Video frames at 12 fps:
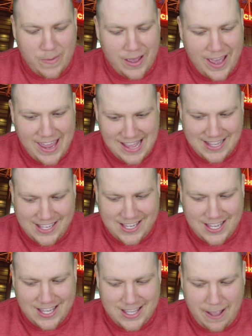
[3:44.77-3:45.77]
mate,
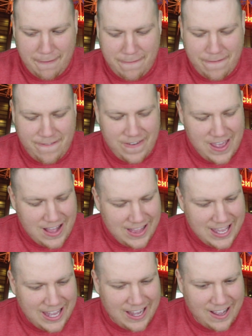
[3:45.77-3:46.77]
the
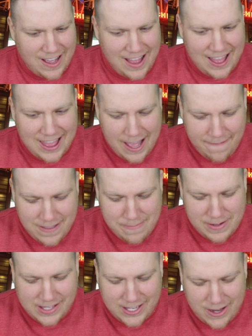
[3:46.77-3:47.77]
feeling. I love the
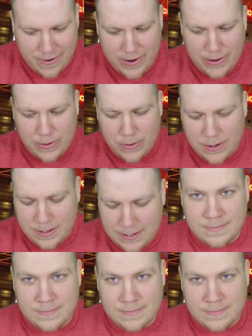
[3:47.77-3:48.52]
material.